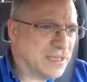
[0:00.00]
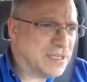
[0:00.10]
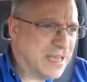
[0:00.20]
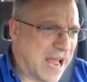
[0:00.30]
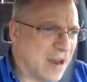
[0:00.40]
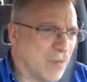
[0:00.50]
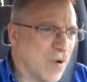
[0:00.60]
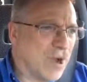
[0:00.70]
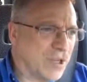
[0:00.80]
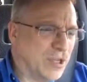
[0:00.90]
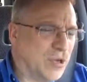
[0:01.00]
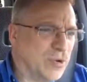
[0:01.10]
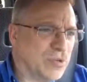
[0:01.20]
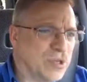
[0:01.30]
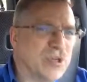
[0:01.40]
does not want
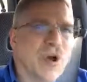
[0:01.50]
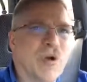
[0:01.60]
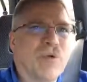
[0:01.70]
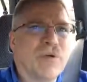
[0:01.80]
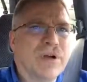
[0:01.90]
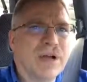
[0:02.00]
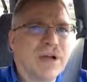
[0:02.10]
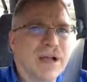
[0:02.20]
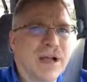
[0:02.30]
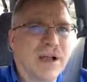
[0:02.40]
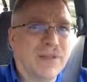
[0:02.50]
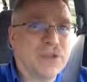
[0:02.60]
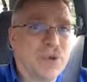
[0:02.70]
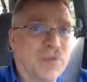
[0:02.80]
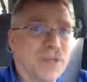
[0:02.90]
you to know how
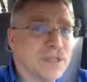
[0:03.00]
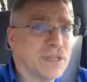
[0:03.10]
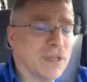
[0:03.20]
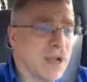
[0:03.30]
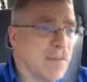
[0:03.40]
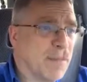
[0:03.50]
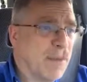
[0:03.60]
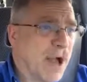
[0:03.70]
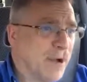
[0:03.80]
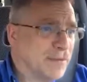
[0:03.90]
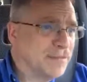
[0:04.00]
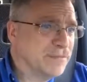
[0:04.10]
this whole thing is going to come about.